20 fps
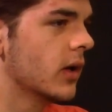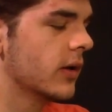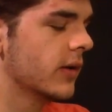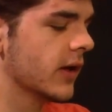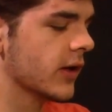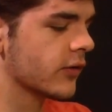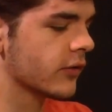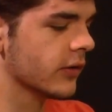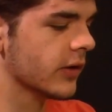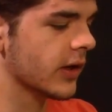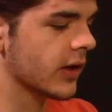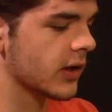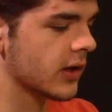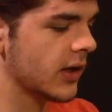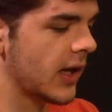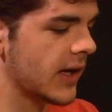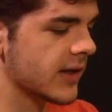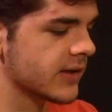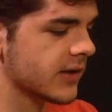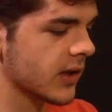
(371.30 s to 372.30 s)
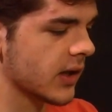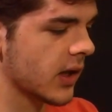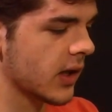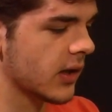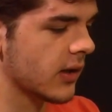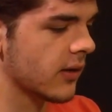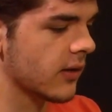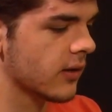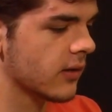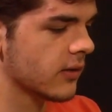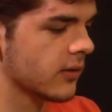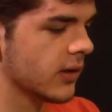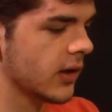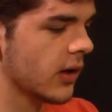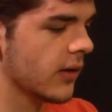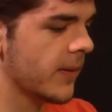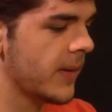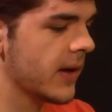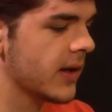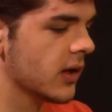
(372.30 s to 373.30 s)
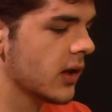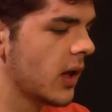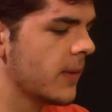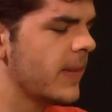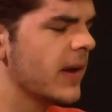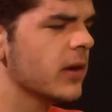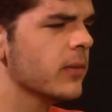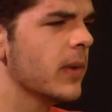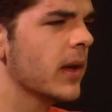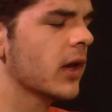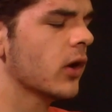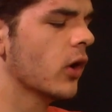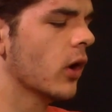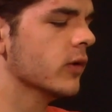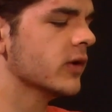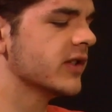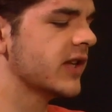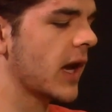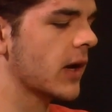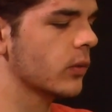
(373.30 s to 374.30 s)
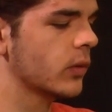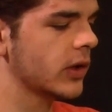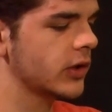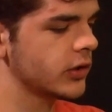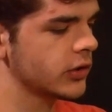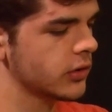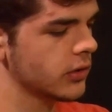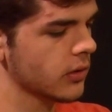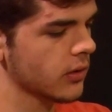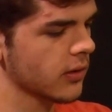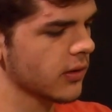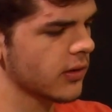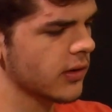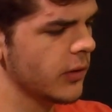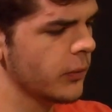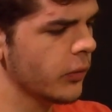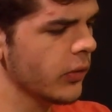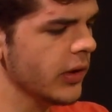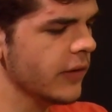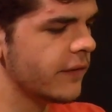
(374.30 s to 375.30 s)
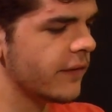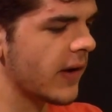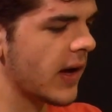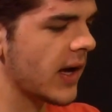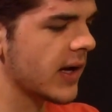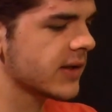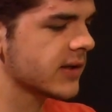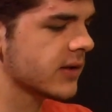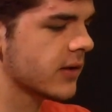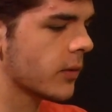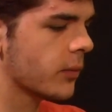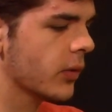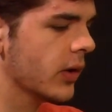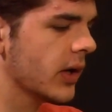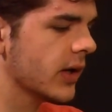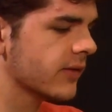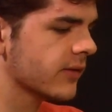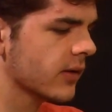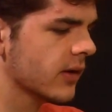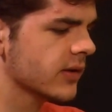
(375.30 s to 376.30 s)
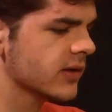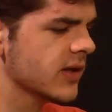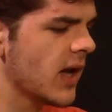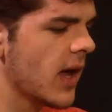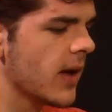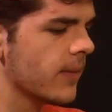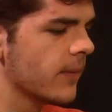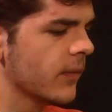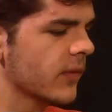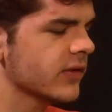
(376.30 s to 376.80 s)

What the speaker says: I think it's really a classic, and they make your own sandwich. They're pretty fast. They're pretty. It's not.